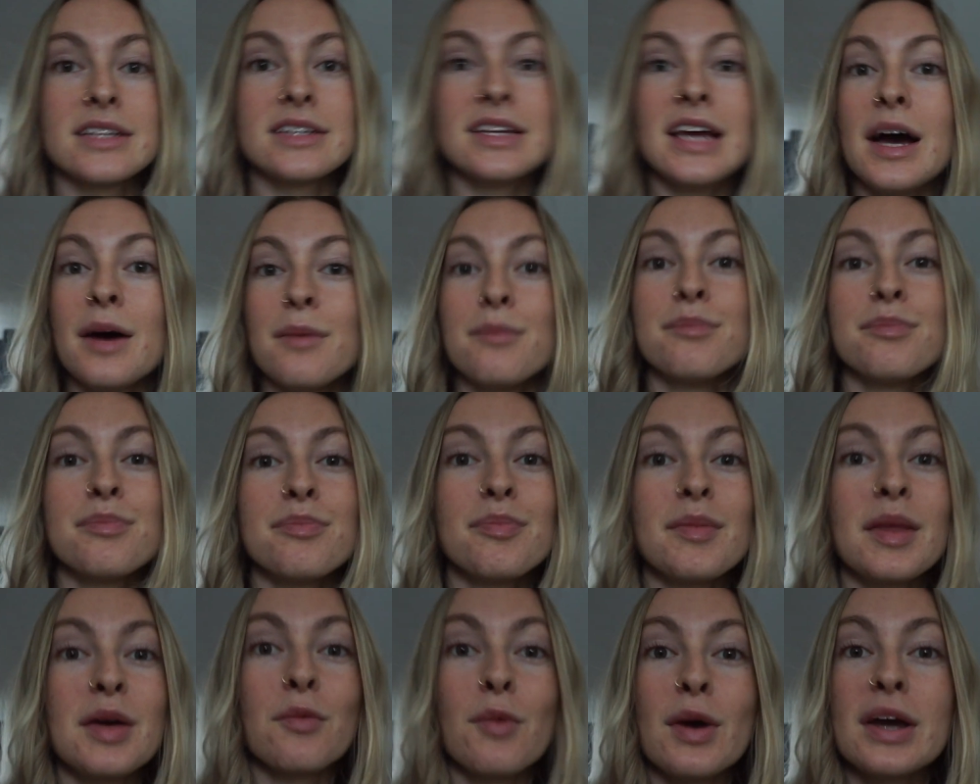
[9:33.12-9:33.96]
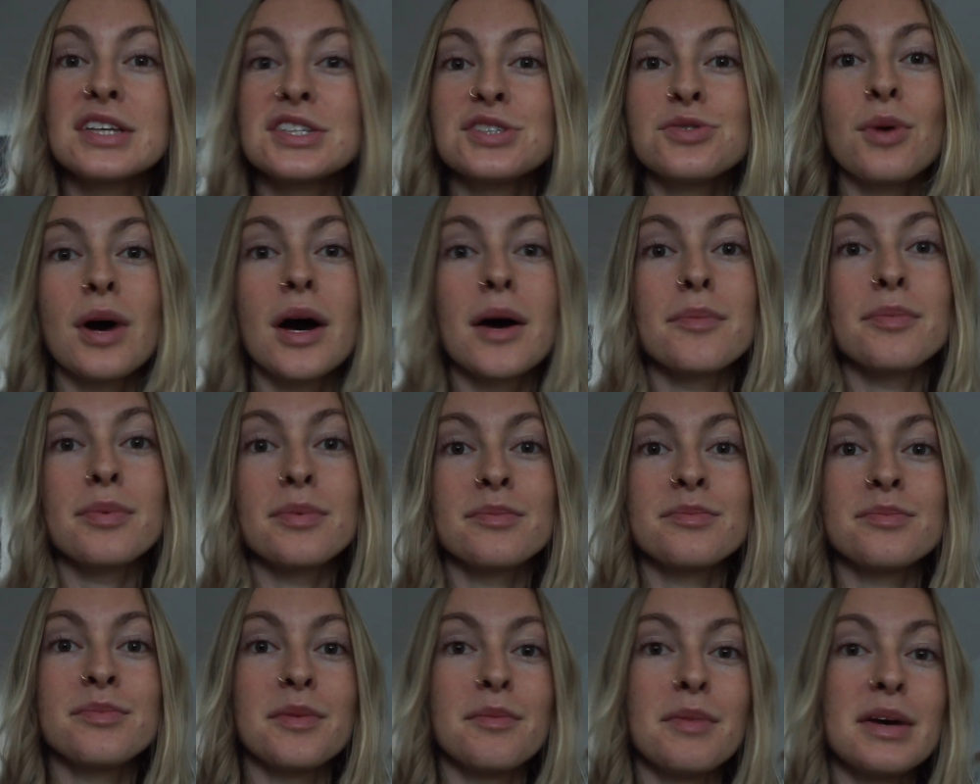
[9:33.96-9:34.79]
yeah, it wakes you up, it
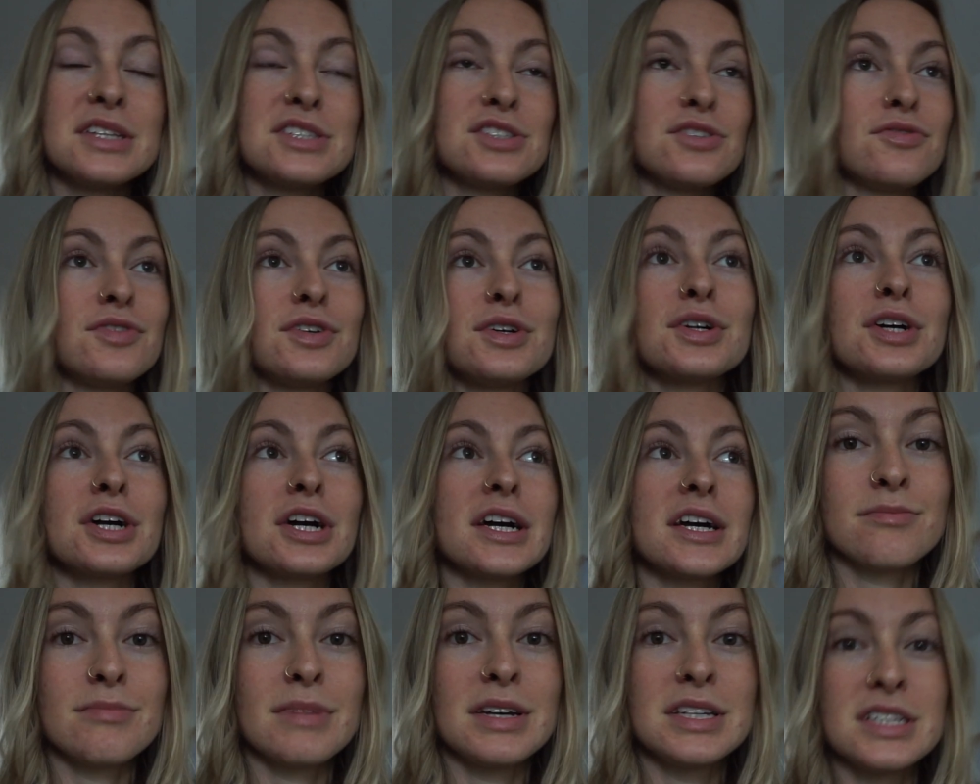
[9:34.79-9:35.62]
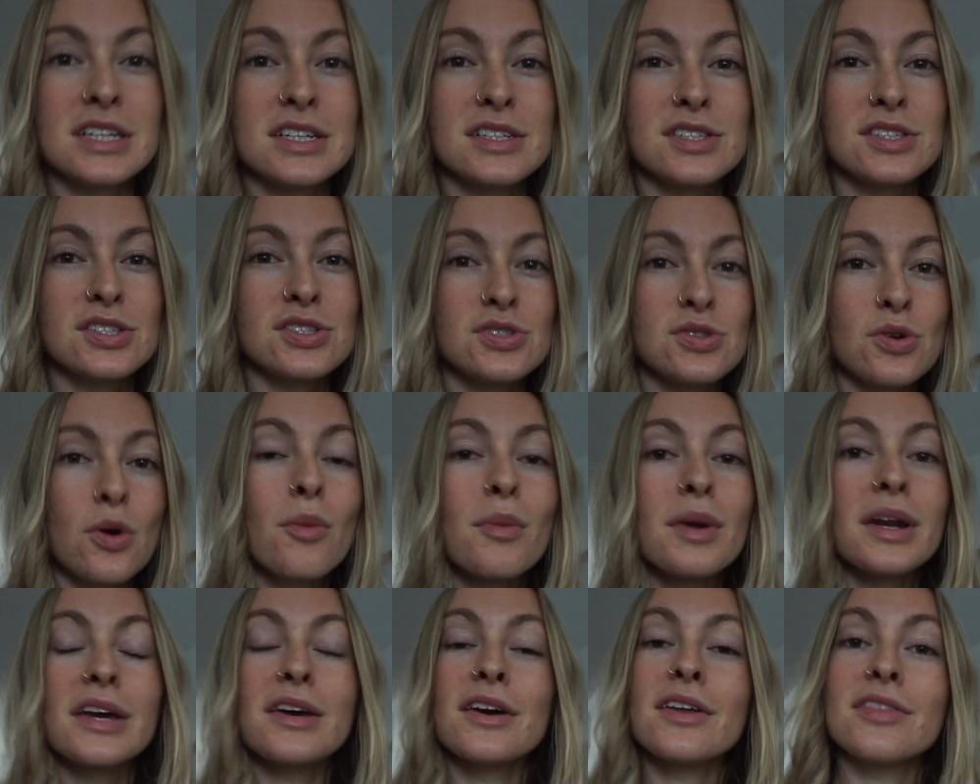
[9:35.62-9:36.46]
makes you feel good. It does so
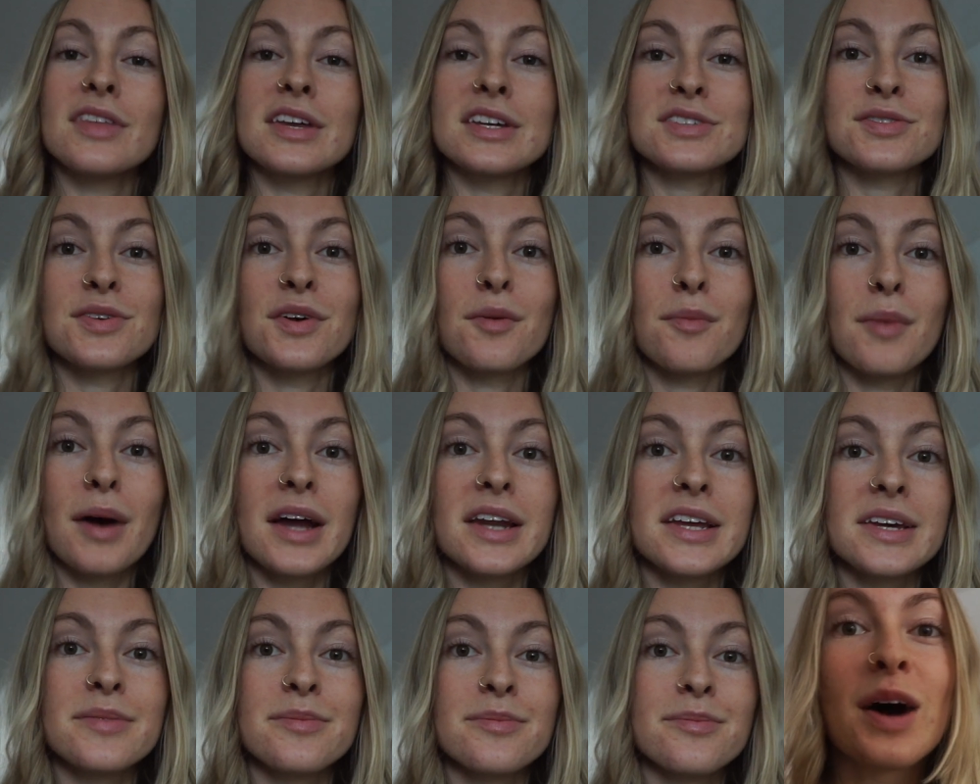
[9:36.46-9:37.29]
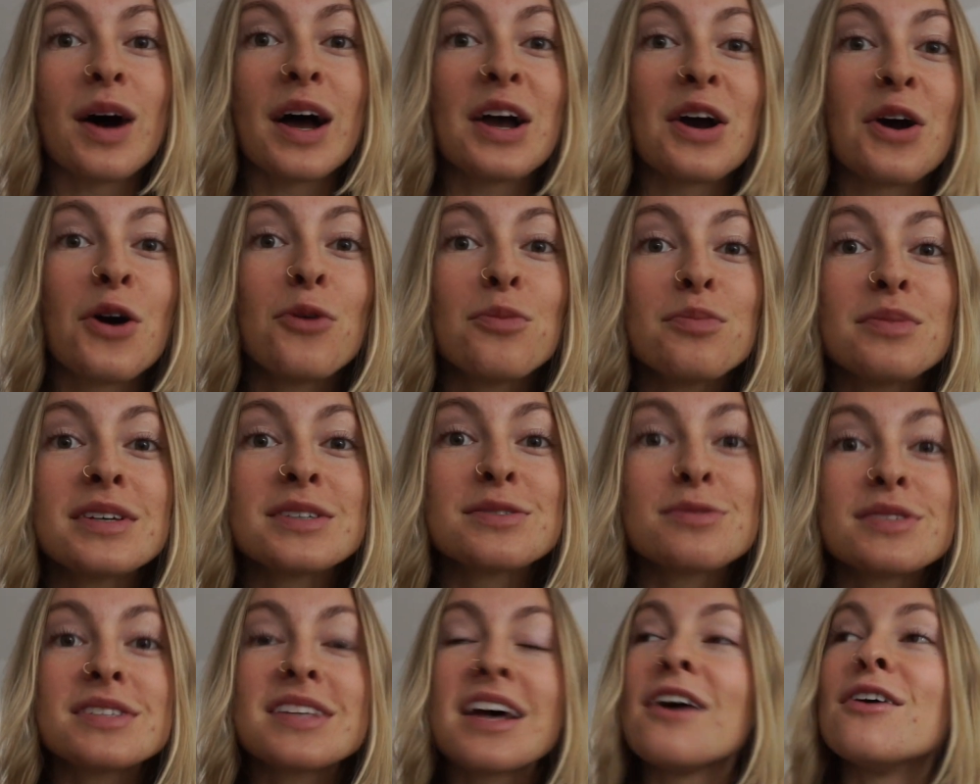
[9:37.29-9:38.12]
many good things for your body. hope
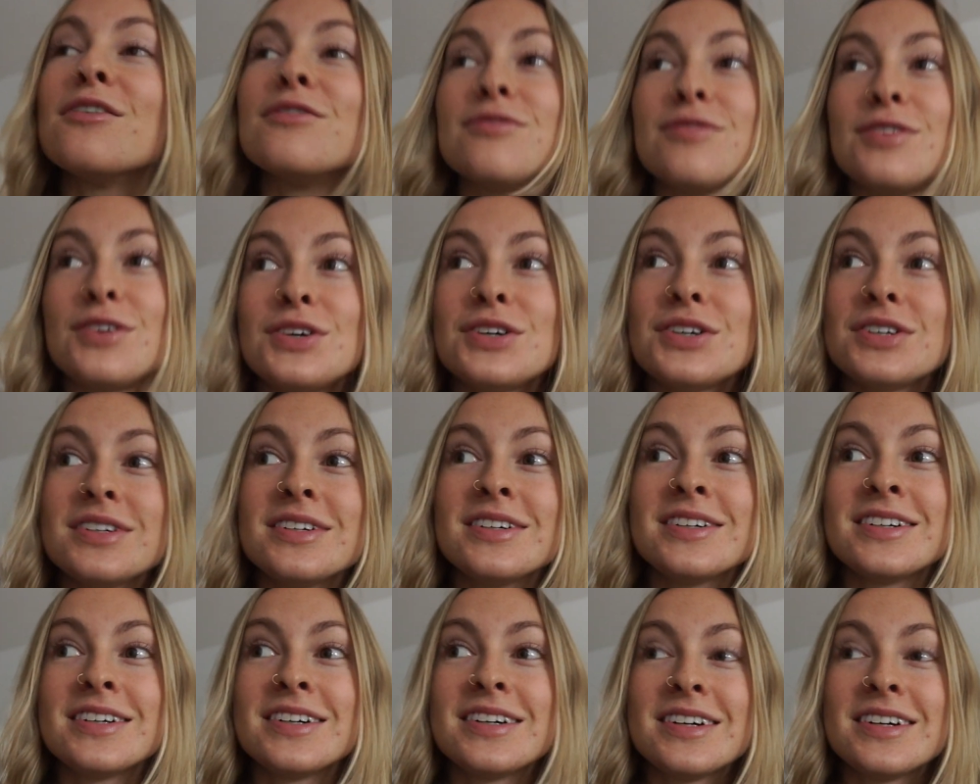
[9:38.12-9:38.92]
this was helpful.